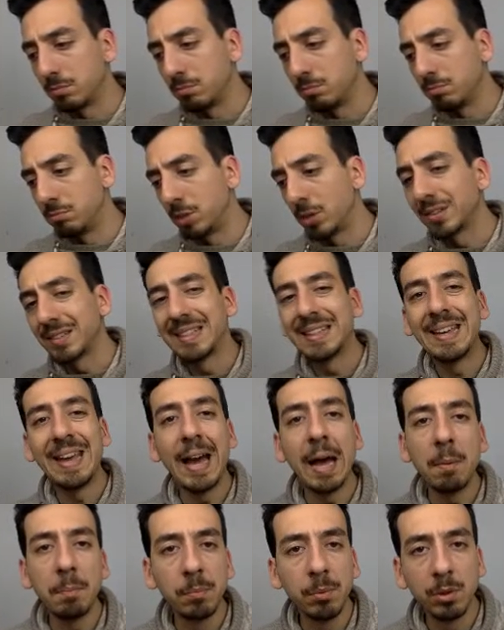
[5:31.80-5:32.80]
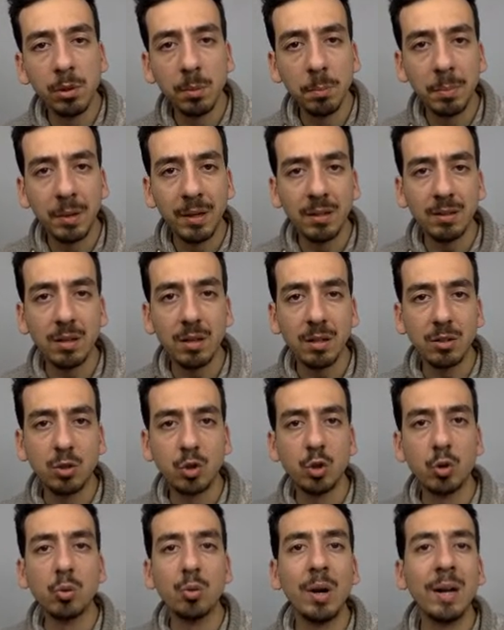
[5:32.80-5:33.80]
not gamble, but a
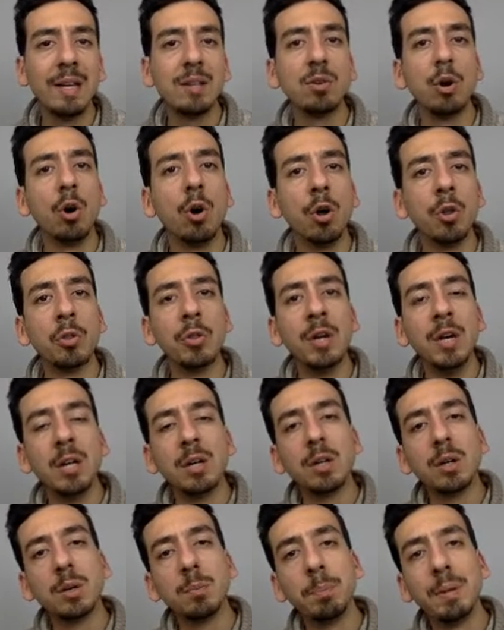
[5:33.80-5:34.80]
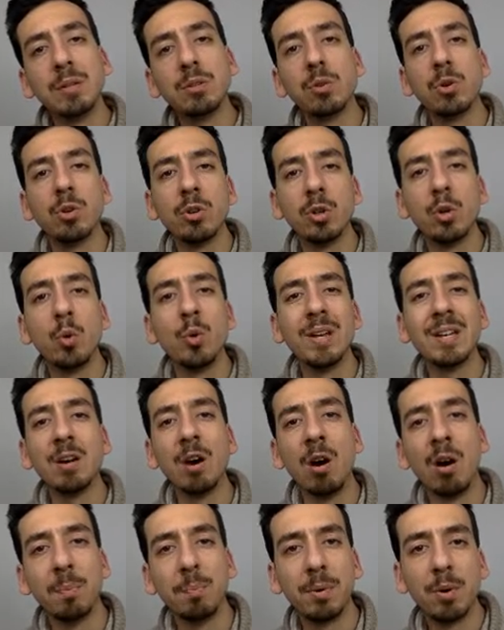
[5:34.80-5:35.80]
trade on Bitcoin going
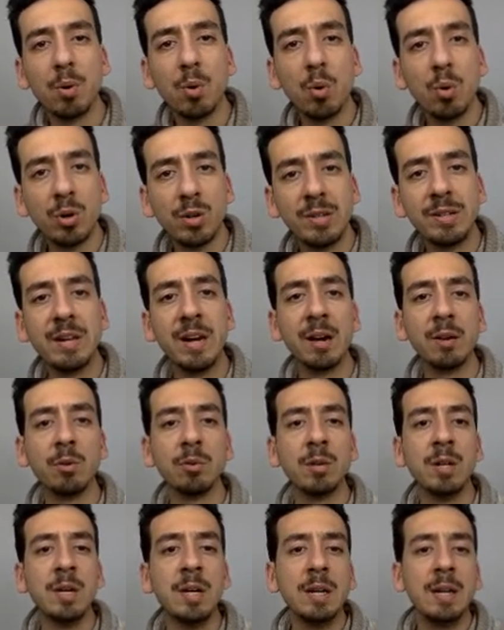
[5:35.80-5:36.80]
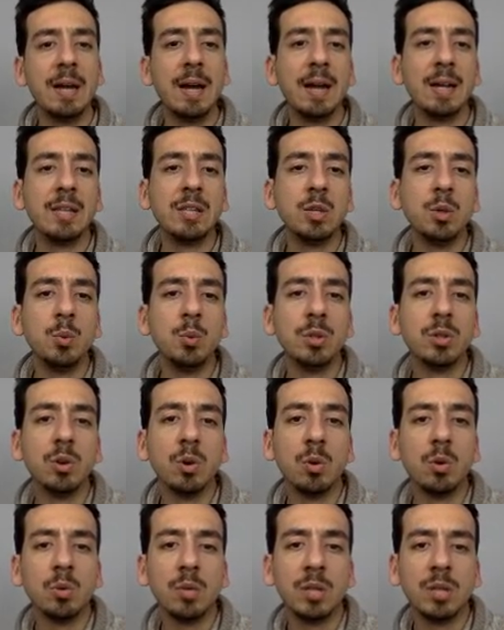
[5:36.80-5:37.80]
up or down, and you would
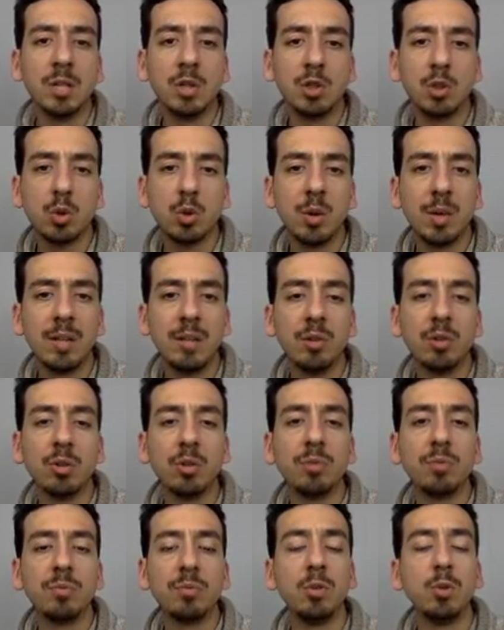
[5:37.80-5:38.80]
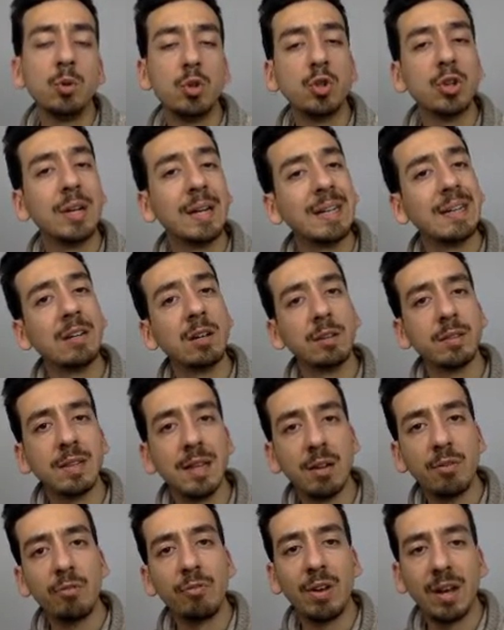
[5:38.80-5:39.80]
only trade on the future and not the
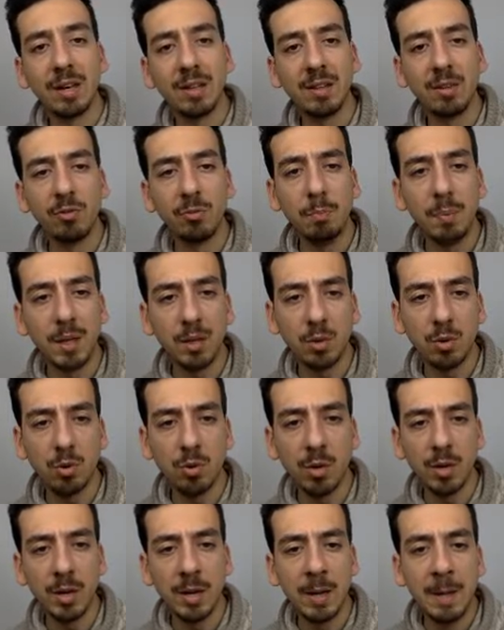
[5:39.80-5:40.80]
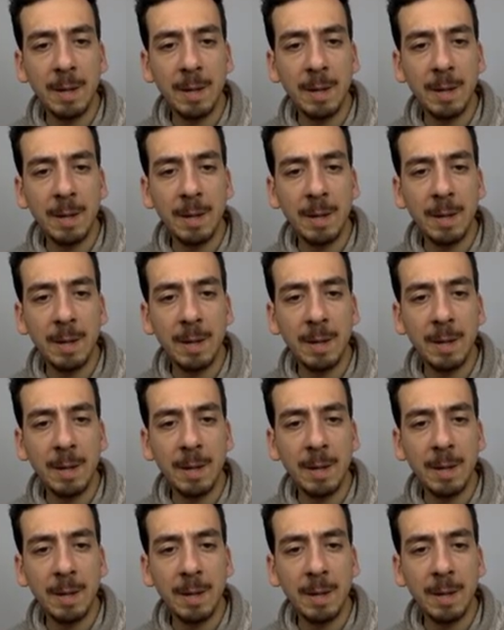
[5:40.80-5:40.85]
effective Bitcoin.